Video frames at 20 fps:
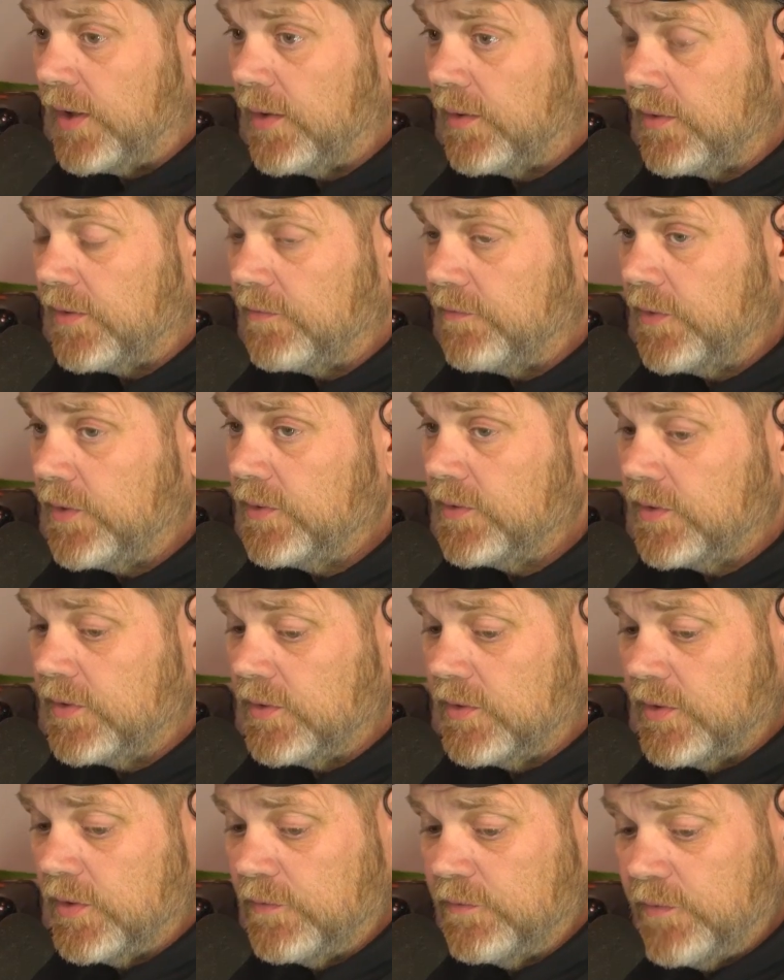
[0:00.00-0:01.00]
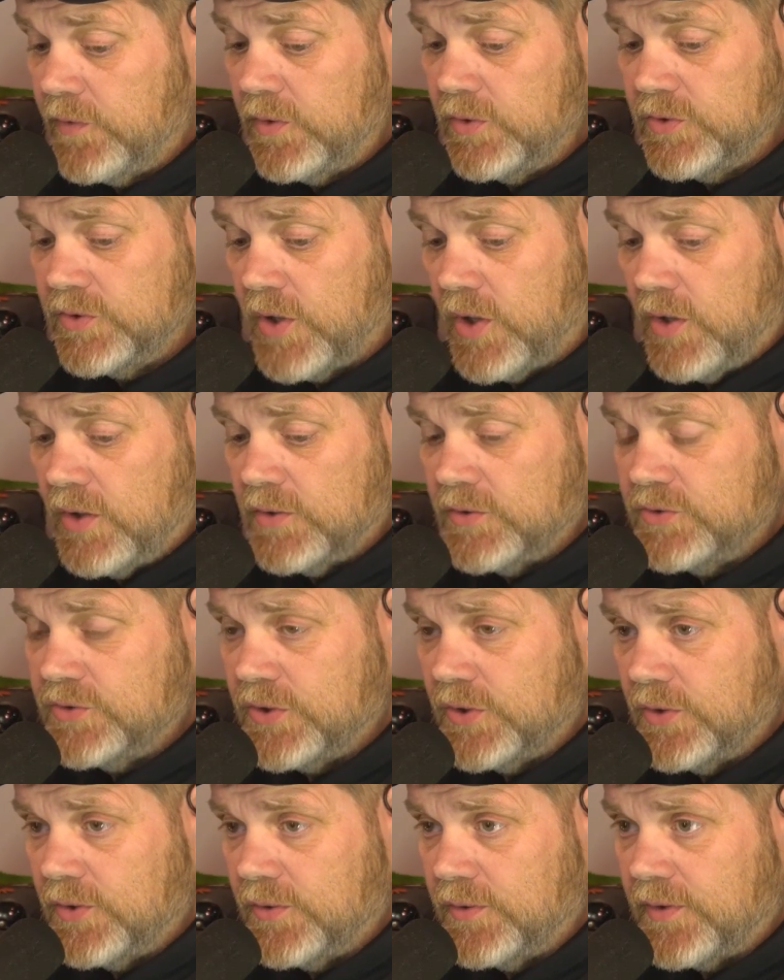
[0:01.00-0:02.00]
now. The first
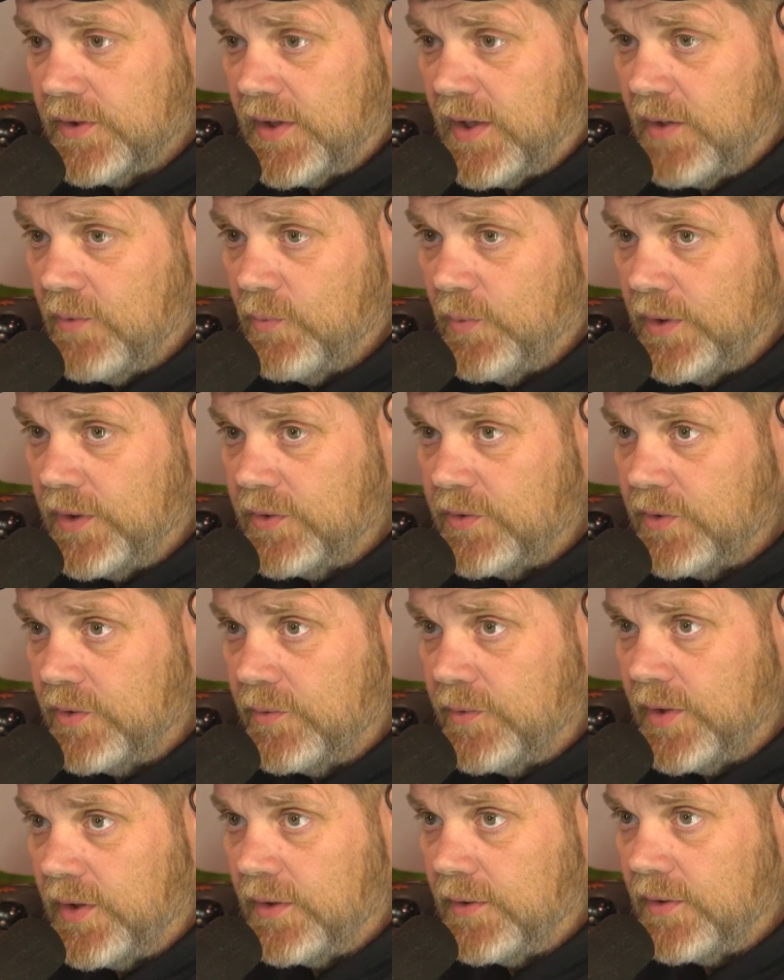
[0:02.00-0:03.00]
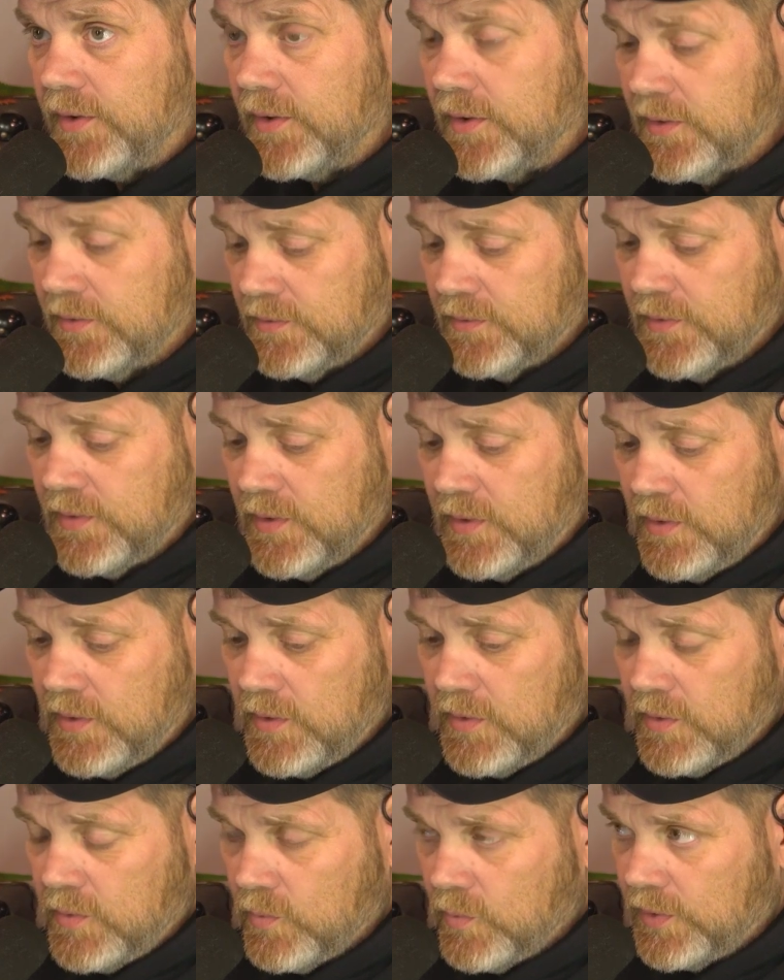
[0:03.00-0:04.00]
concert that I went to down there
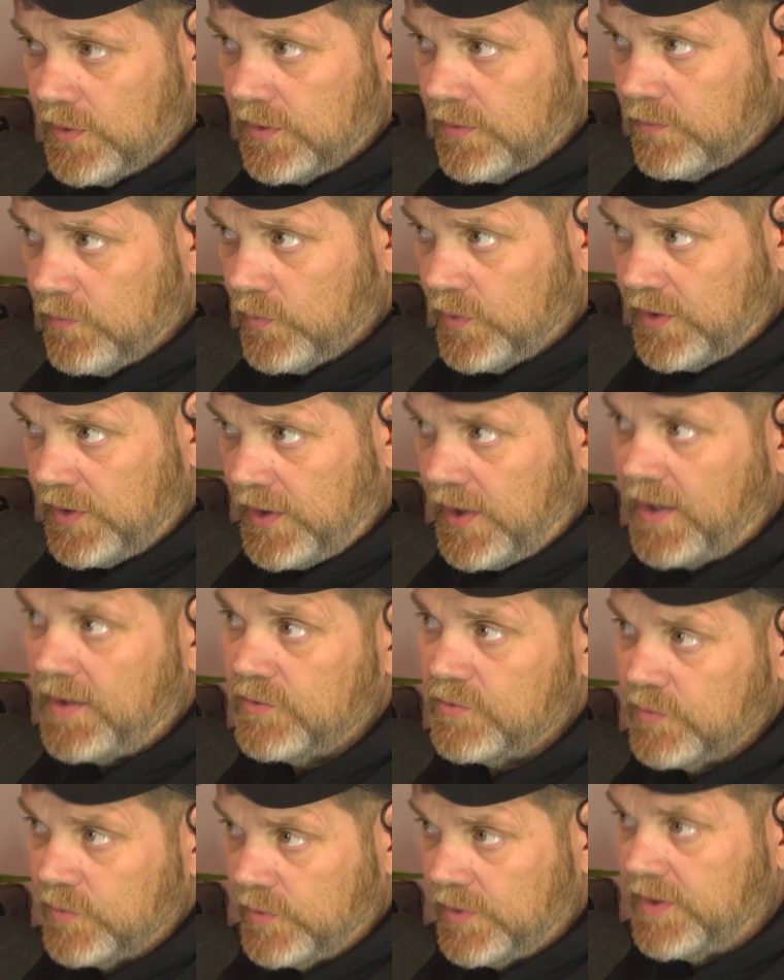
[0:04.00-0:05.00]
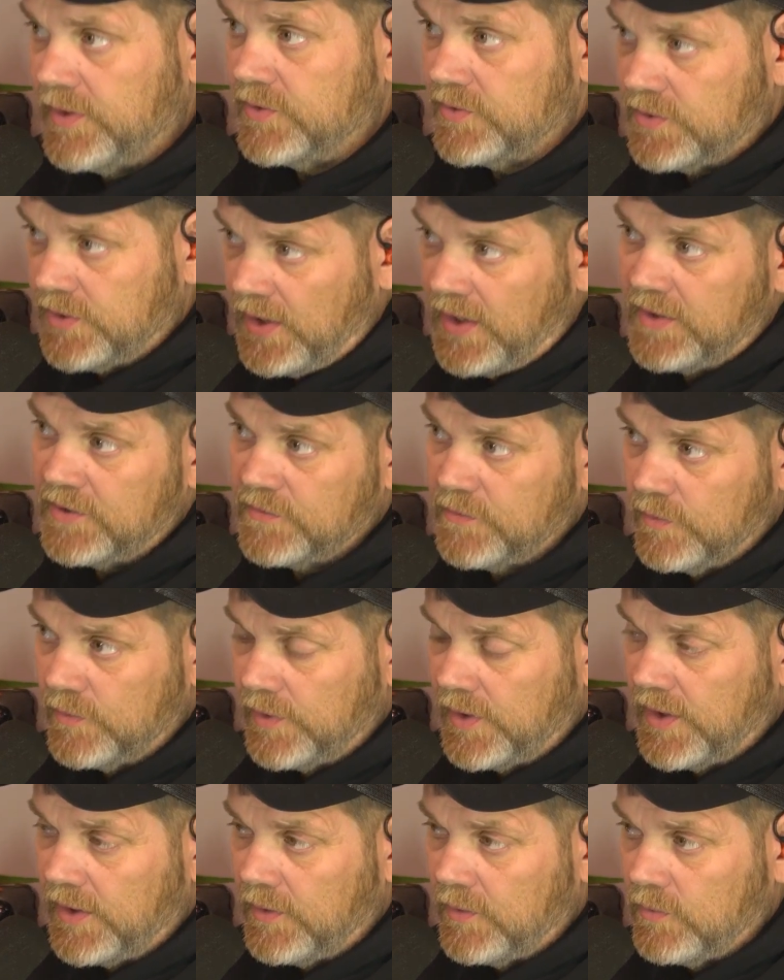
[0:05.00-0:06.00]
when Nashville is
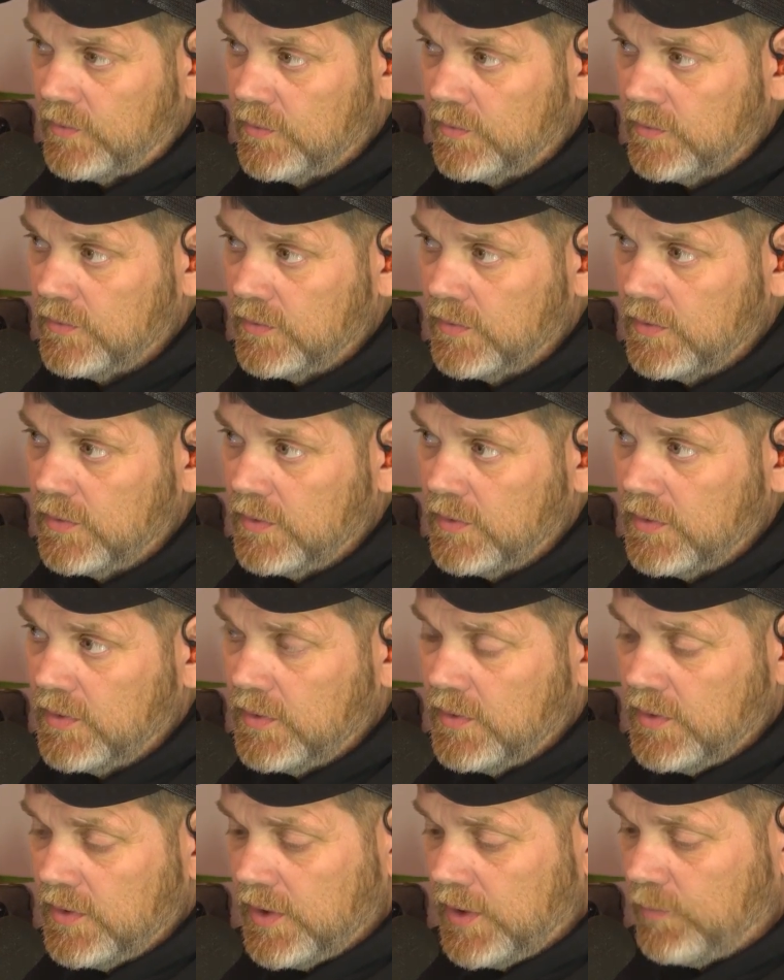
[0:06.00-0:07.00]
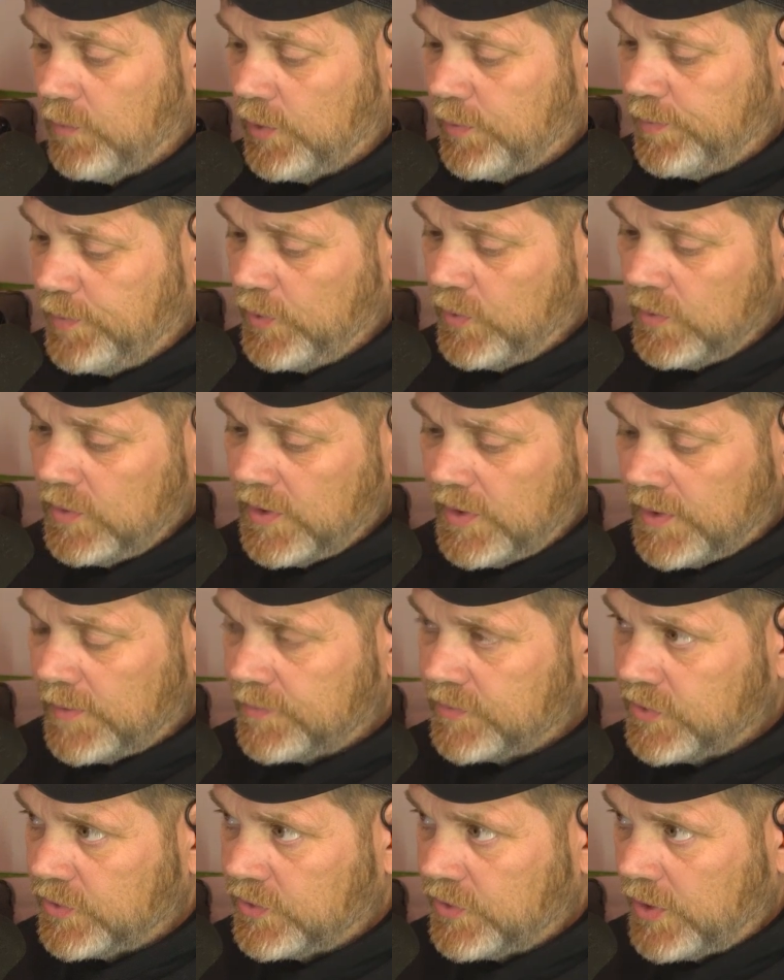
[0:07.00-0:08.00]
Nashville now. Uh-oh. And we pull
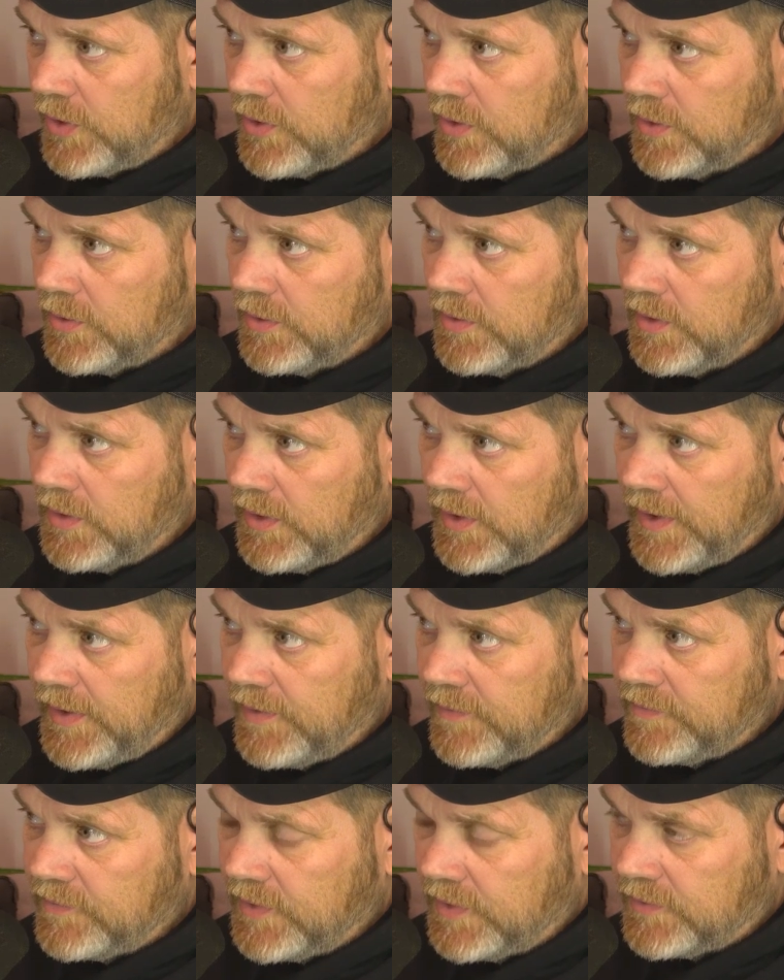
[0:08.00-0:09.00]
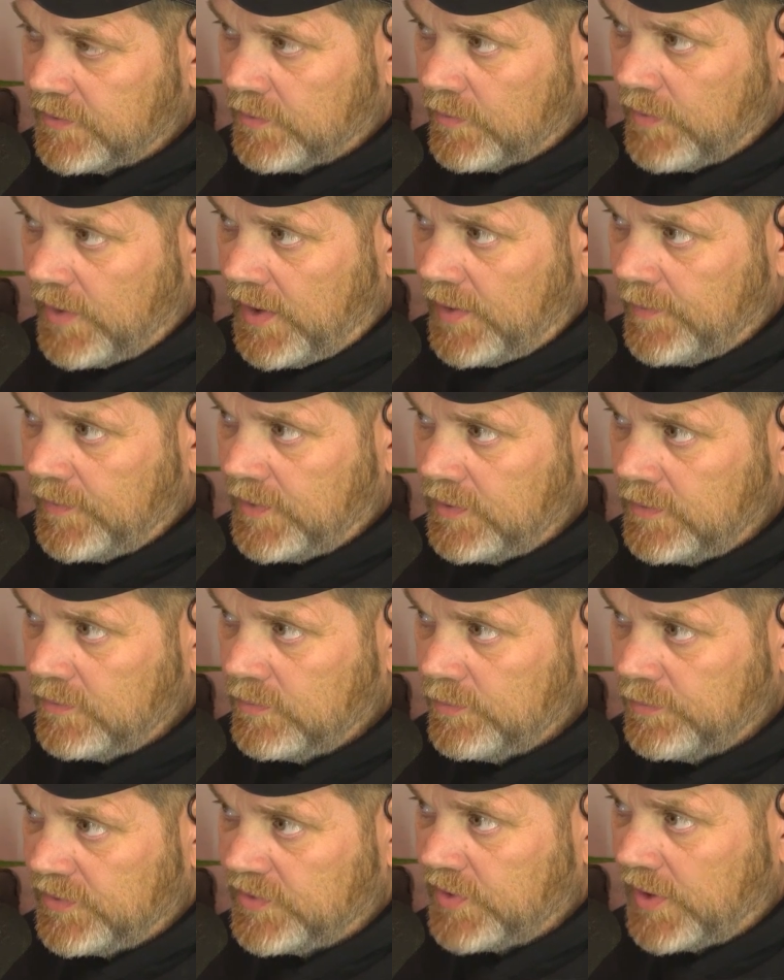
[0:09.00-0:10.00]
up to turn left at the Ryman
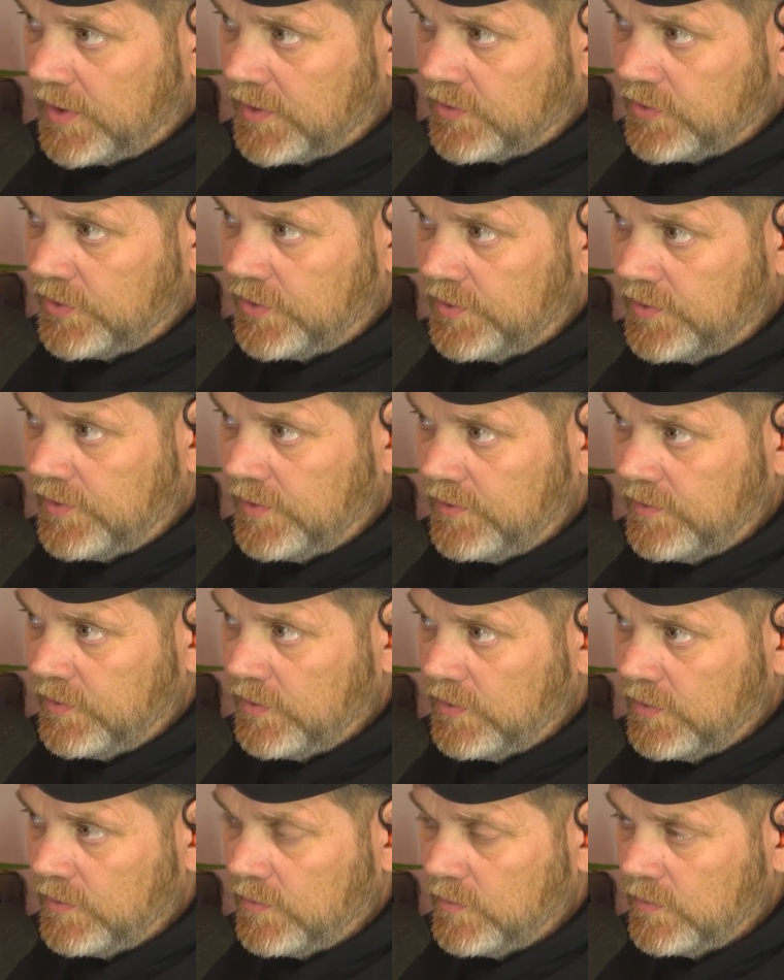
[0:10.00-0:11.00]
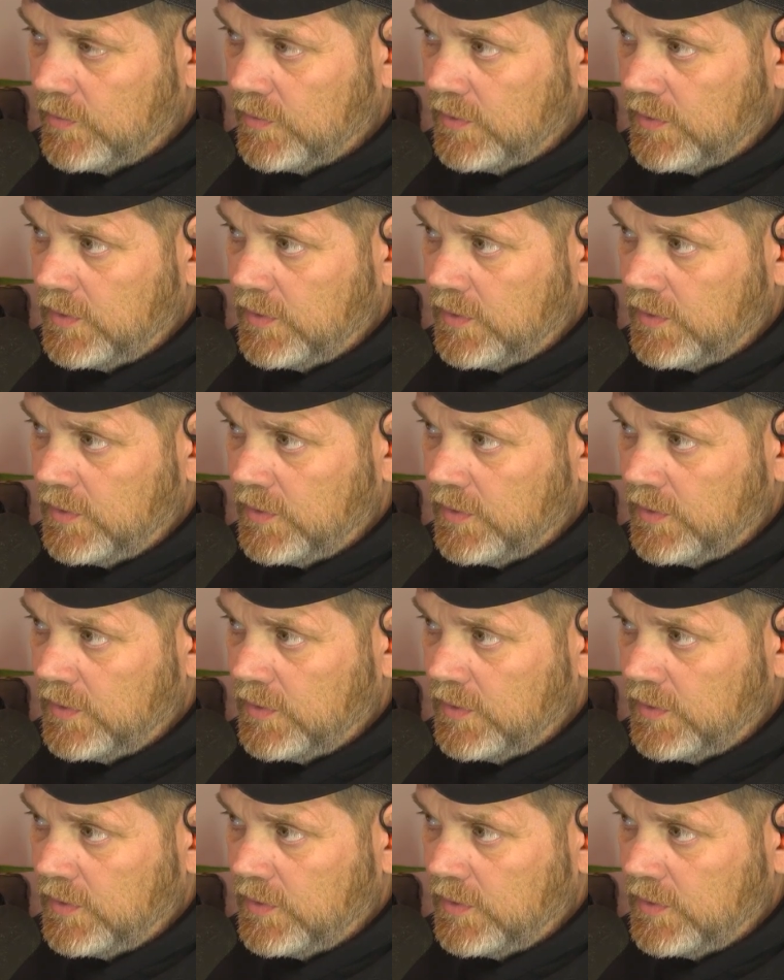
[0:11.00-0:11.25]
beside a Tootsie's. Mm-hmm.